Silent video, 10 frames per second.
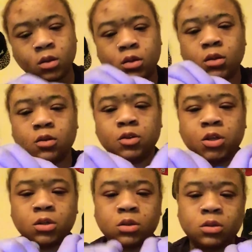And then you
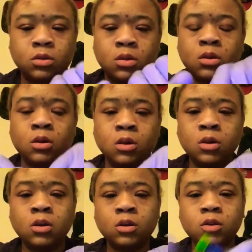just
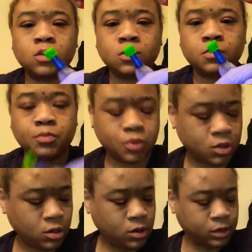put
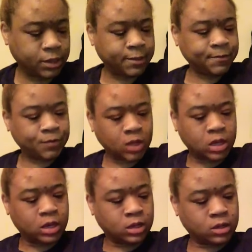it on there.
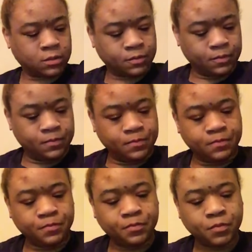And
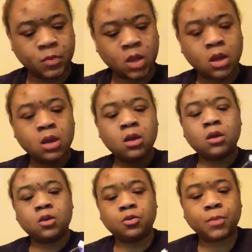
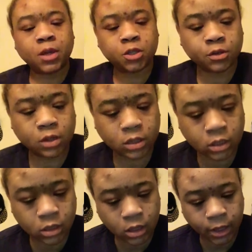you make sure this
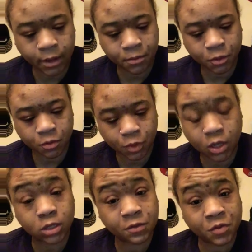is clamped,
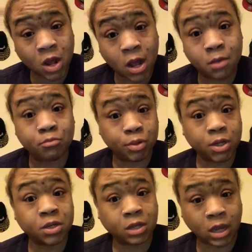because if not,
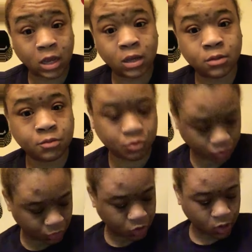blood can
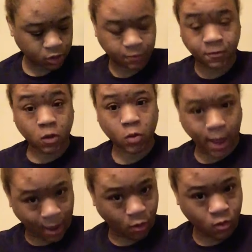start to flow
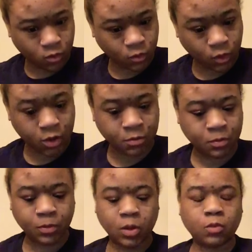outward.
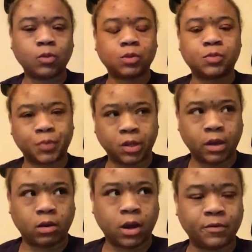It won't spill
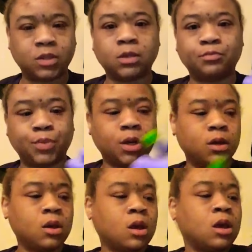out, obviously, but
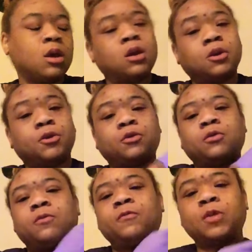
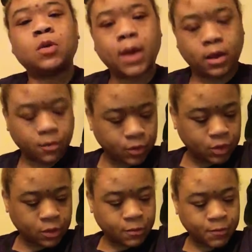it'll flow out.
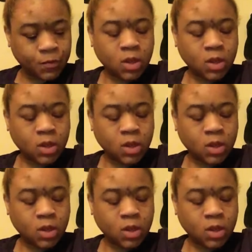So